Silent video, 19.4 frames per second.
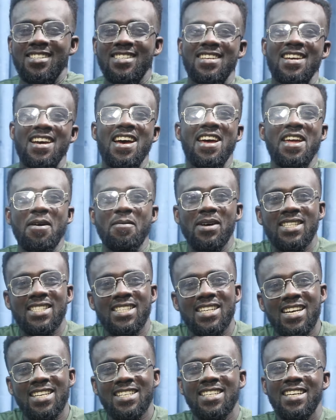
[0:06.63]
Say, you
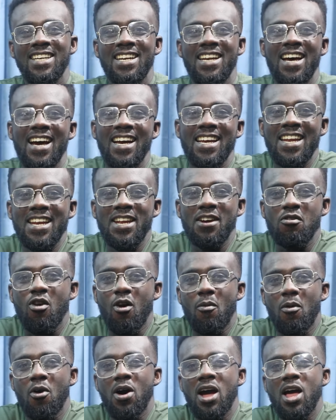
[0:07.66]
better not say that you didn't
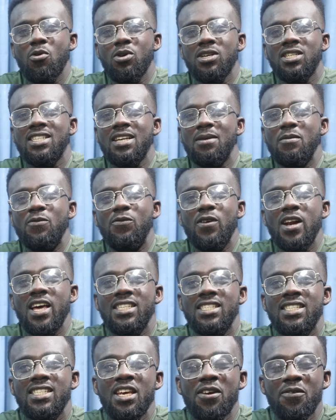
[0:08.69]
come on. It was Sammy
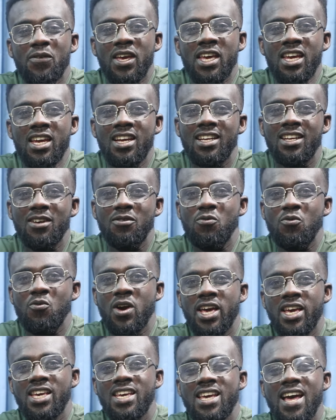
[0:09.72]
Flex TV.
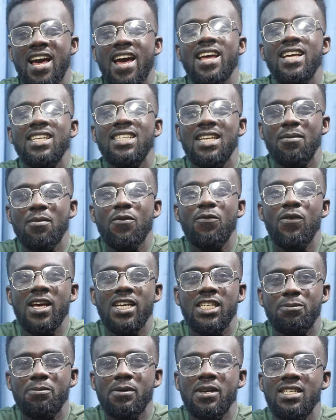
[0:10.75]
We are Sammy
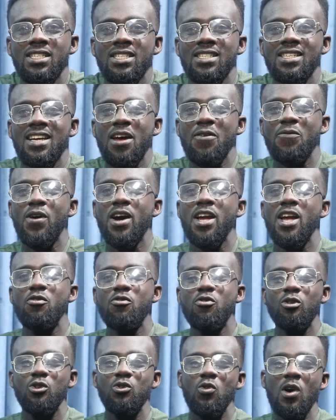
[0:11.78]
Flex Speaks. If I
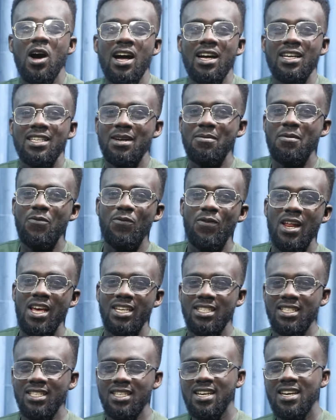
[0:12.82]
do so, Sammy
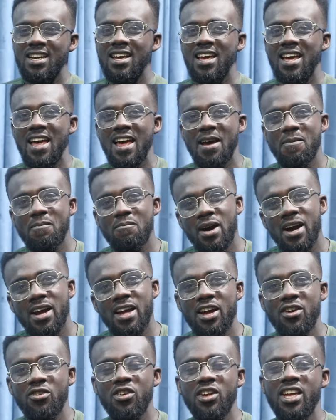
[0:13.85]
Flex, and
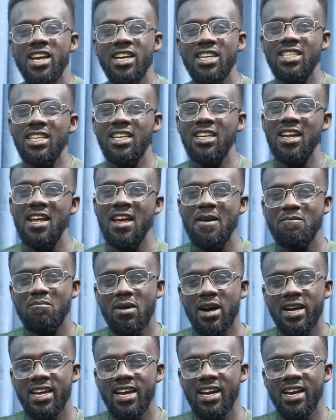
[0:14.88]
my education, and
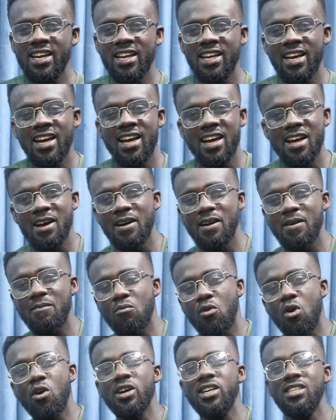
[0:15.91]
my
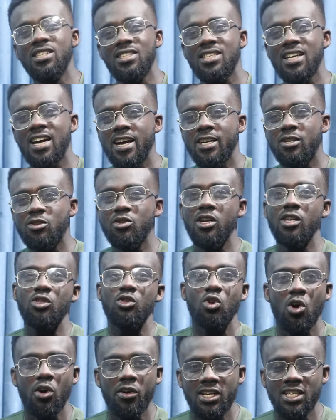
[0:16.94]
more insight to the
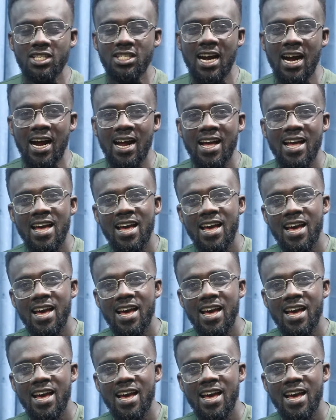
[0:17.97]
stories are.